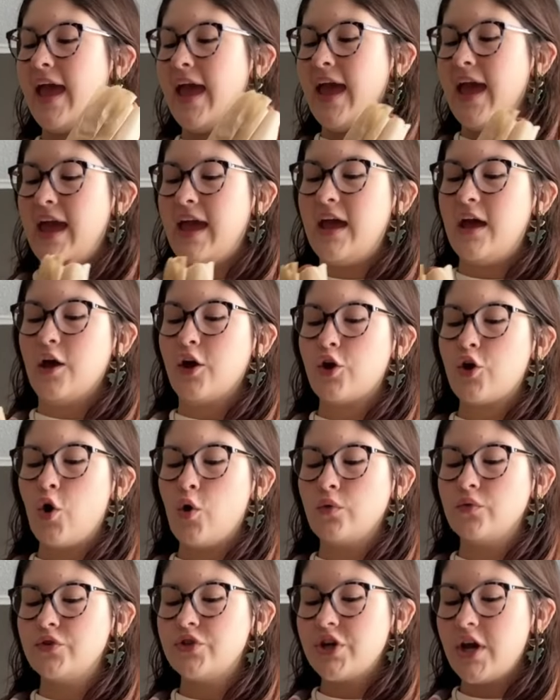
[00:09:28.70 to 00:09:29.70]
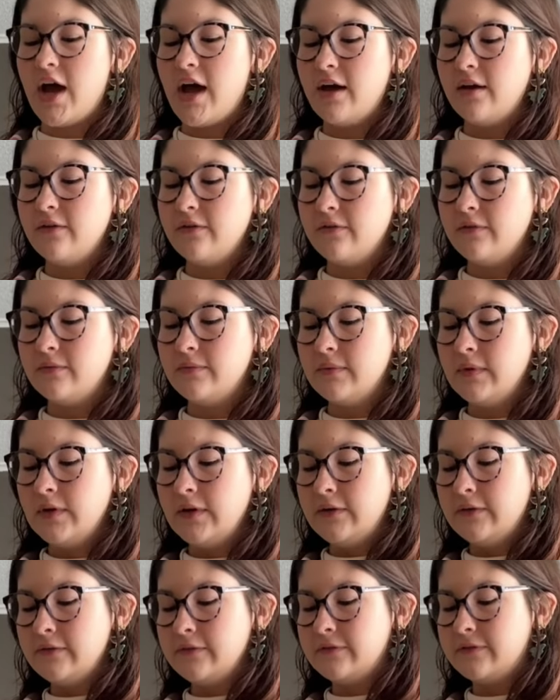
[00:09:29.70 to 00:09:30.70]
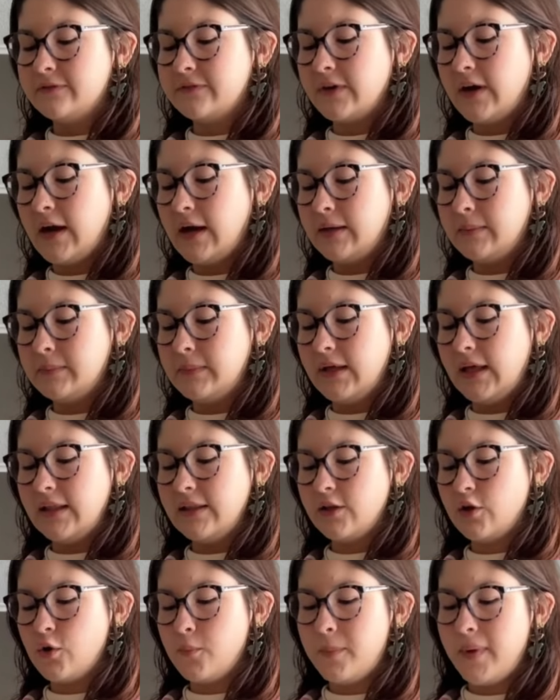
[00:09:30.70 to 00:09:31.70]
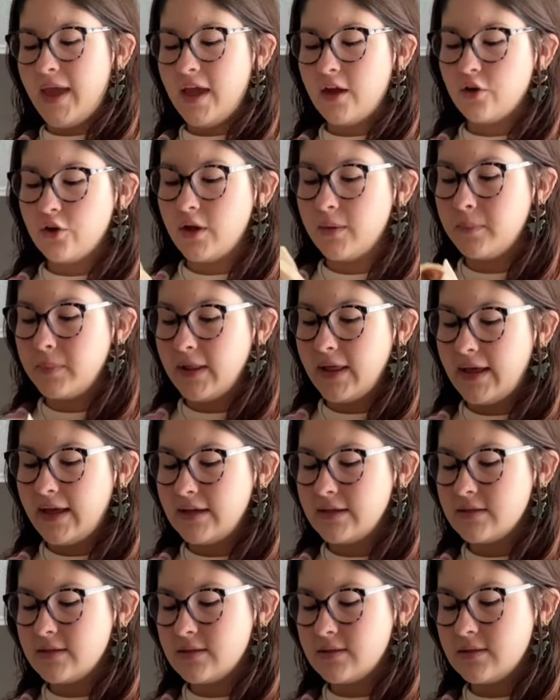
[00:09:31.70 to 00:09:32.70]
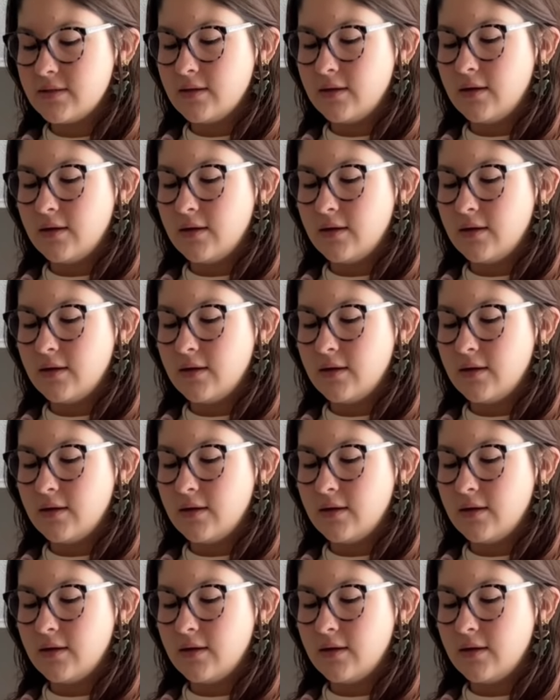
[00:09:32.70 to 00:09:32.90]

a concha from a little bakery place.